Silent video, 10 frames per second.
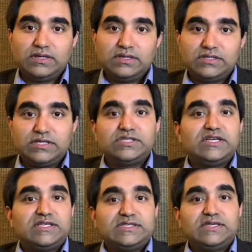such
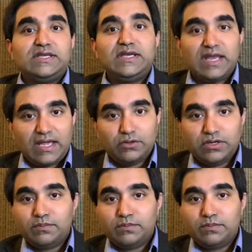as irregular